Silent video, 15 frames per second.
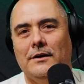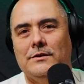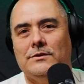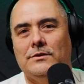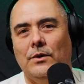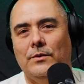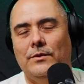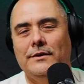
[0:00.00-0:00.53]

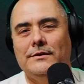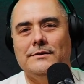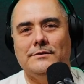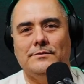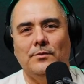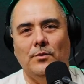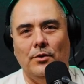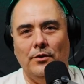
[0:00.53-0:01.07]
So this
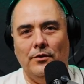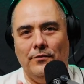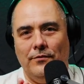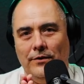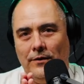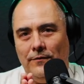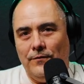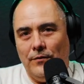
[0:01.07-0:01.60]
is more of
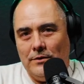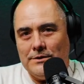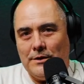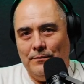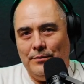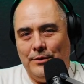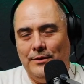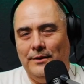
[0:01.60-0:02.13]
the first
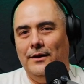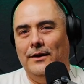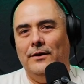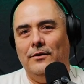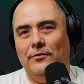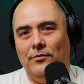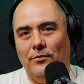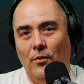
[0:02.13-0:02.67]
component
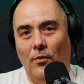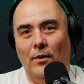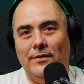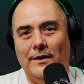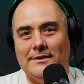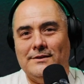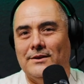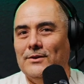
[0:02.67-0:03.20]
of what
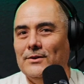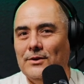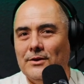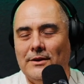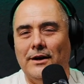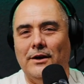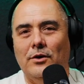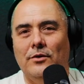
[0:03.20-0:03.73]
that's going to
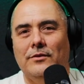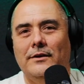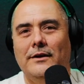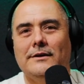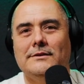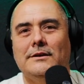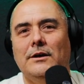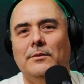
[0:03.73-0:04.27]
look like over the
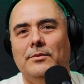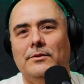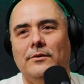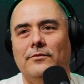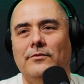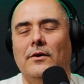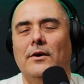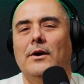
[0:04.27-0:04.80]
next couple
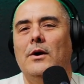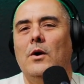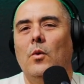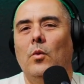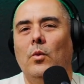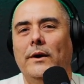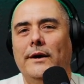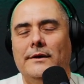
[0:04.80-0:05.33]
of
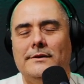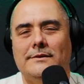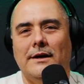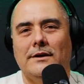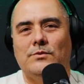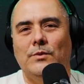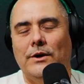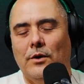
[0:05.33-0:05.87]
weeks
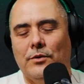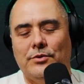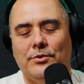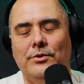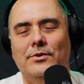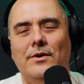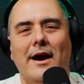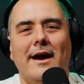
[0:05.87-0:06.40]
as we go
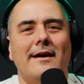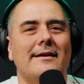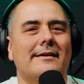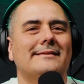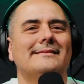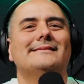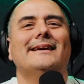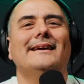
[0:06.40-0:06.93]
through
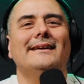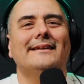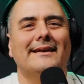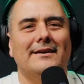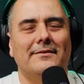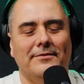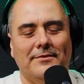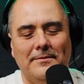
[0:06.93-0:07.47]
and take
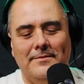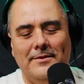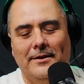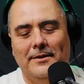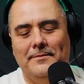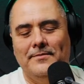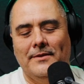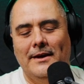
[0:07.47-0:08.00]
that from
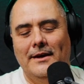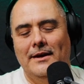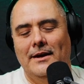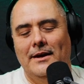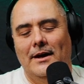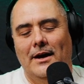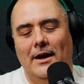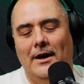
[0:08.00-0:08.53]
there.
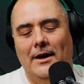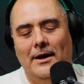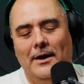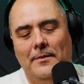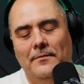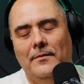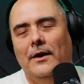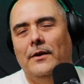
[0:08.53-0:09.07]

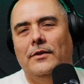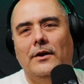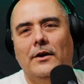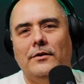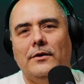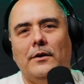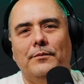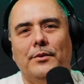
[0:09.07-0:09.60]
The
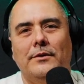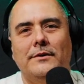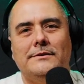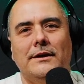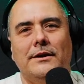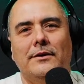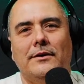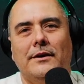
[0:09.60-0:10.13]
other components
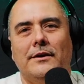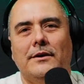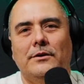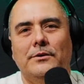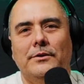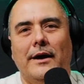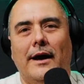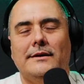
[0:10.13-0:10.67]
that you can
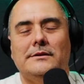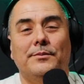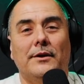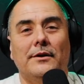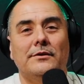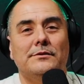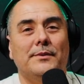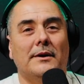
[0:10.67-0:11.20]
include as a
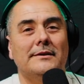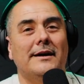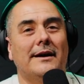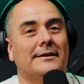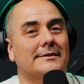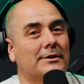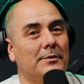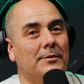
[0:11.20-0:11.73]
part of this
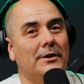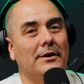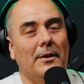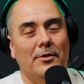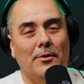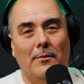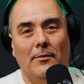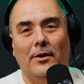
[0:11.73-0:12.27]
podcast is going to be
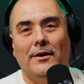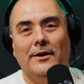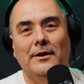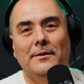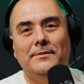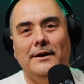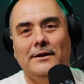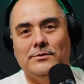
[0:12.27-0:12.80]
the market
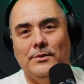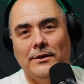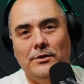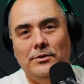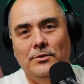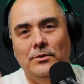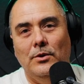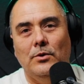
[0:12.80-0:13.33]
updates. We're going to
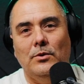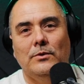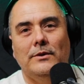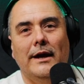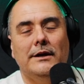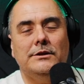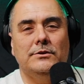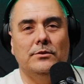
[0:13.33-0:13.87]
do local,
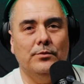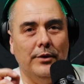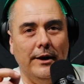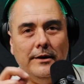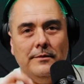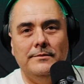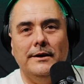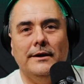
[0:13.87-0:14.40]
national,
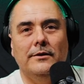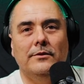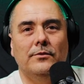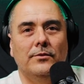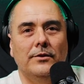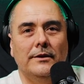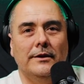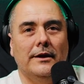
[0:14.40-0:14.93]
break them
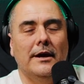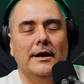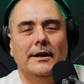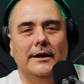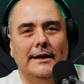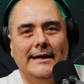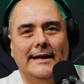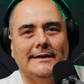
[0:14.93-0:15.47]
down, really
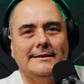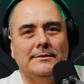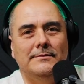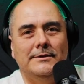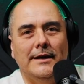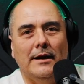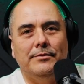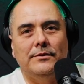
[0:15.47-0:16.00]
get some
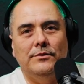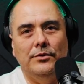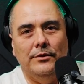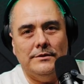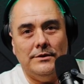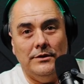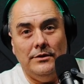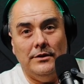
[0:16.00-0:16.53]
depth to
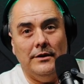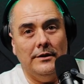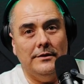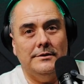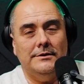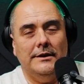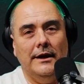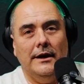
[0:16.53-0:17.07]
it so you can
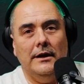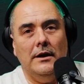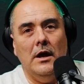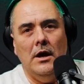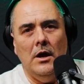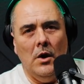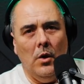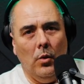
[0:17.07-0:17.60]
understand
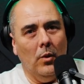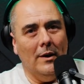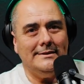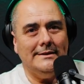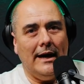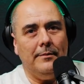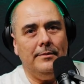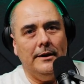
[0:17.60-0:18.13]

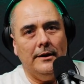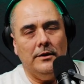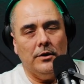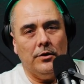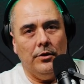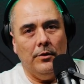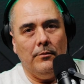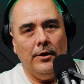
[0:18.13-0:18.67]
what's happening in the
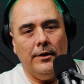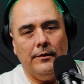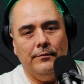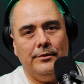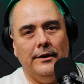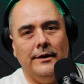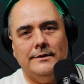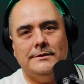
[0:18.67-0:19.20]
current
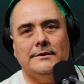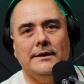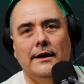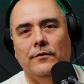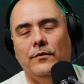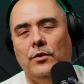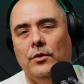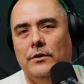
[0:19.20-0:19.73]
marketplace.
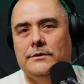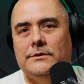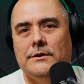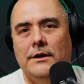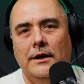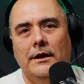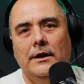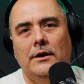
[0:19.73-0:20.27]
And of course,
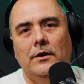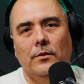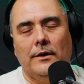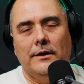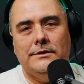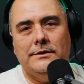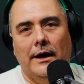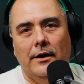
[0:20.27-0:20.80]
we're
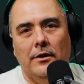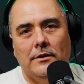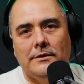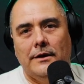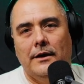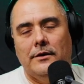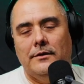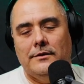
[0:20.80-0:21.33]
going to tie it all
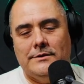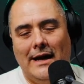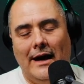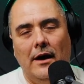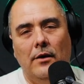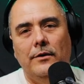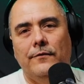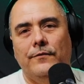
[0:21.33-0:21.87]
together as to
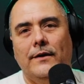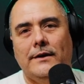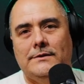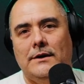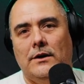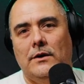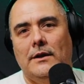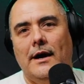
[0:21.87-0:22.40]
how it affects
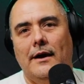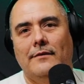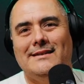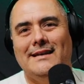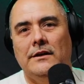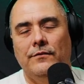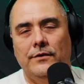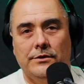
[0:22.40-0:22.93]
our lives
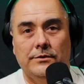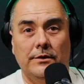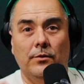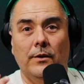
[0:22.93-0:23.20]
individually.